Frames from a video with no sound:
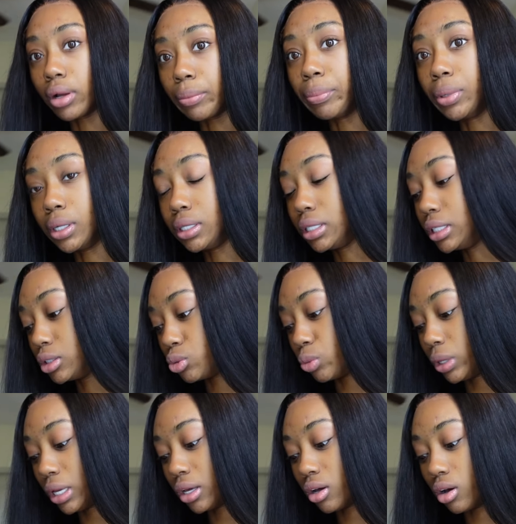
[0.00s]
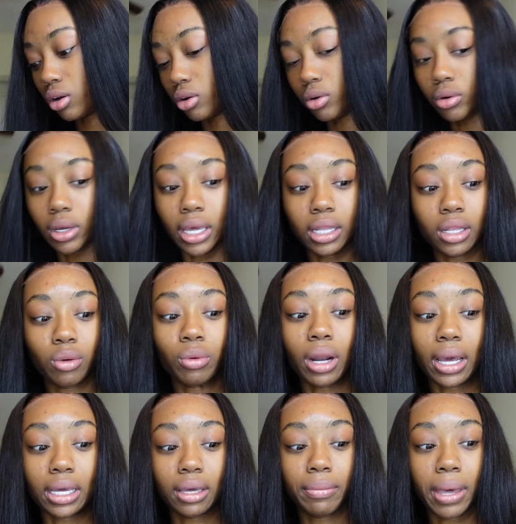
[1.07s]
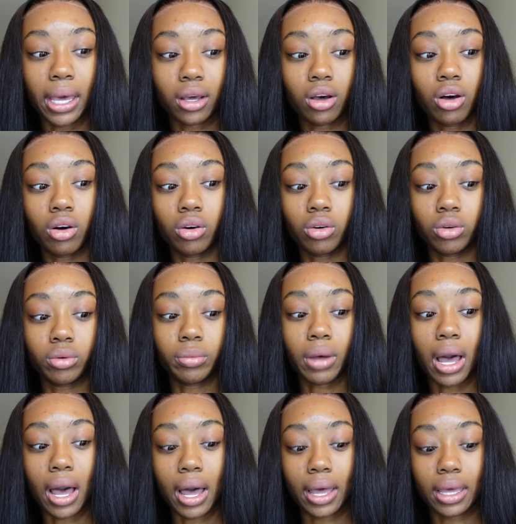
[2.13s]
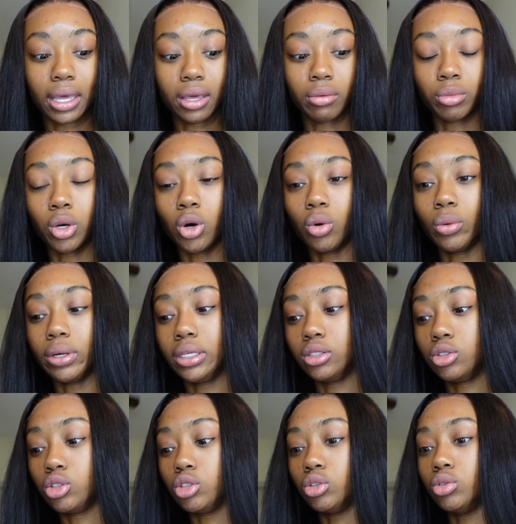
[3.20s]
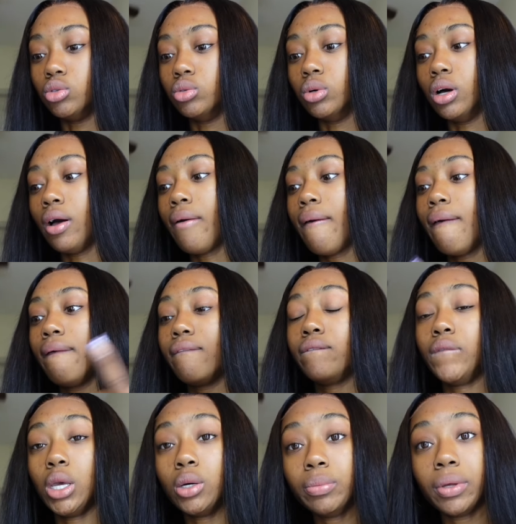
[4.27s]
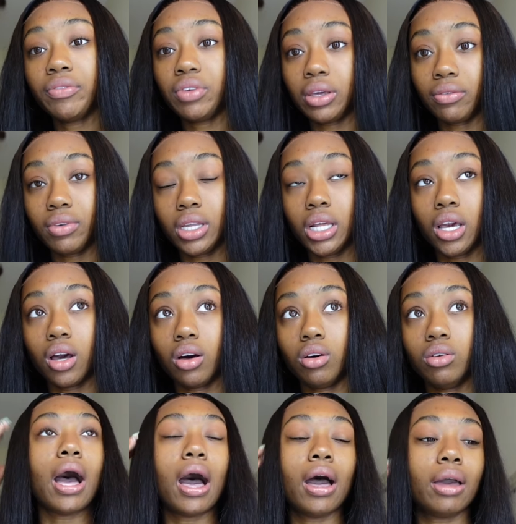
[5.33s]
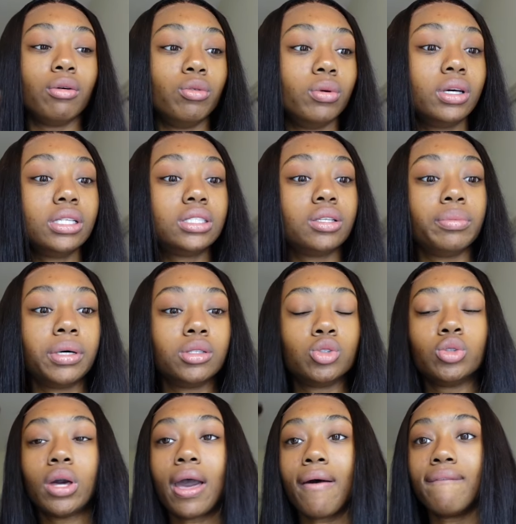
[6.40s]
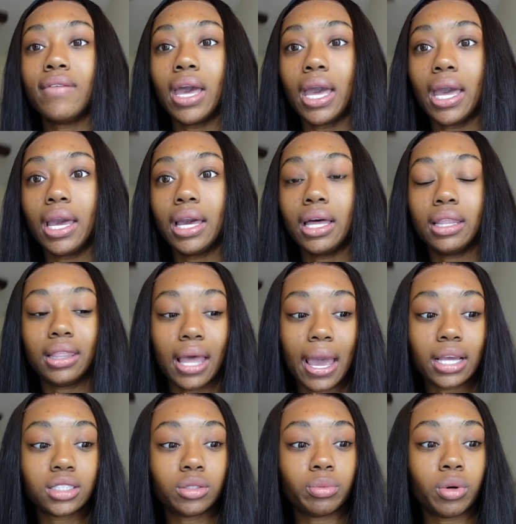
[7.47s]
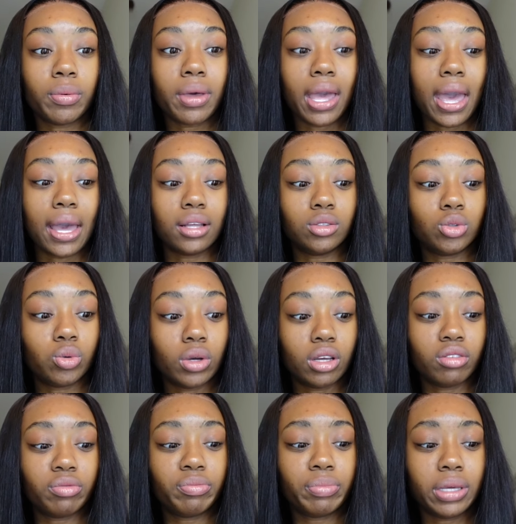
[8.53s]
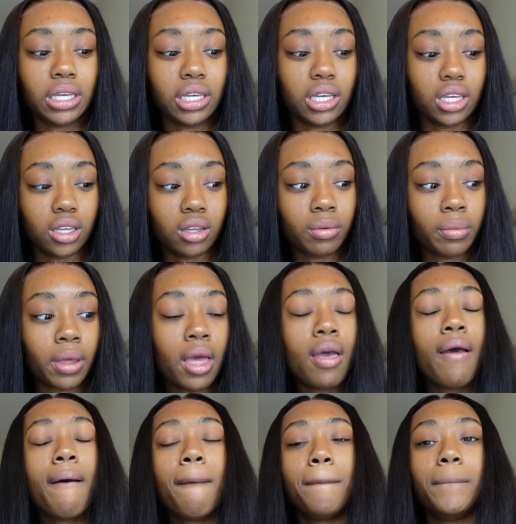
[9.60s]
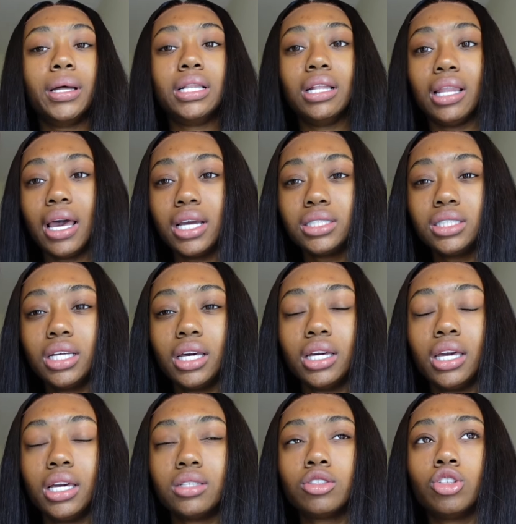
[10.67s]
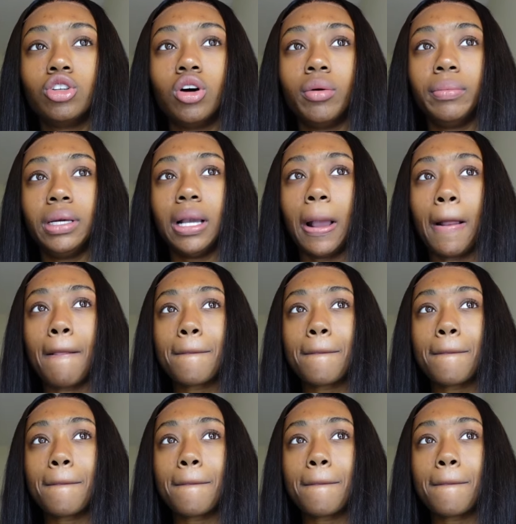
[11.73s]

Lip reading: put this wig on. And then when I get back home, I am going to film a fit video. I was supposed to have a lash appointment at 12 p.m. but the lash tech canceled me.